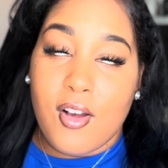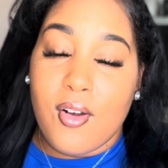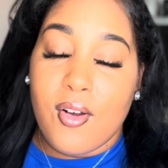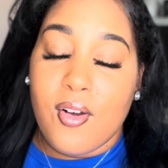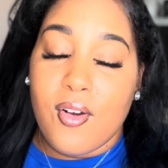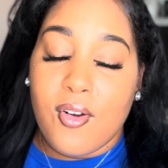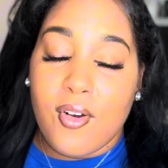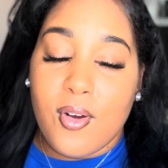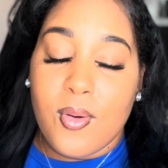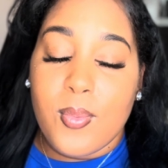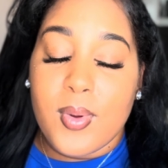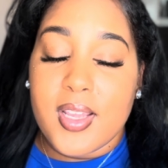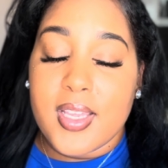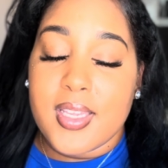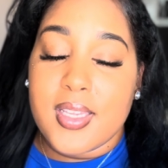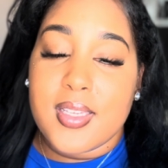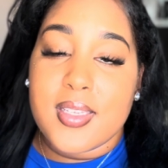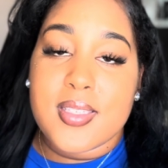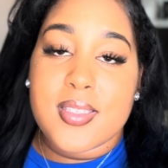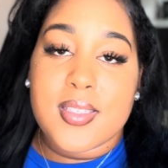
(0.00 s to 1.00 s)

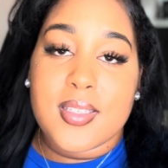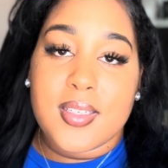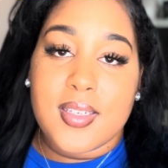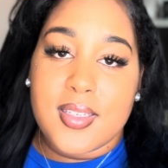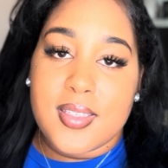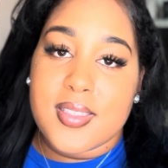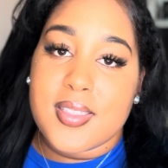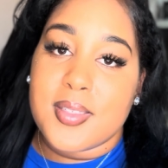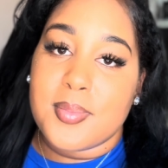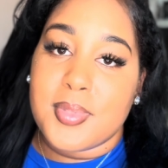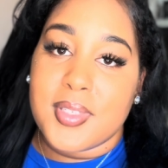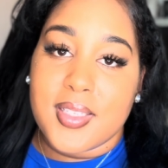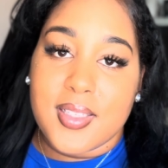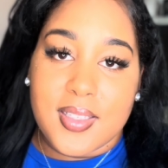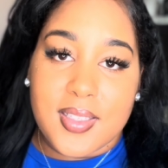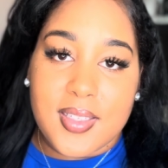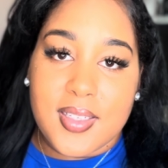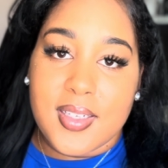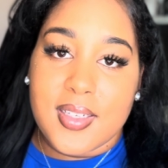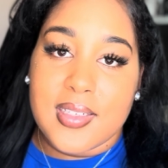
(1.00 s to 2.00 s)
always needs to be
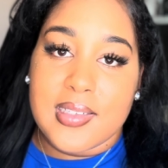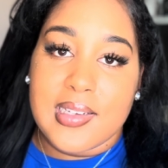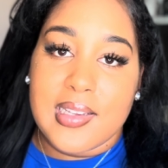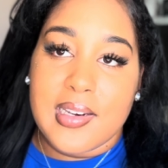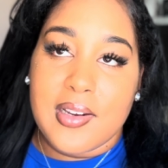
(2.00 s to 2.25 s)
clean.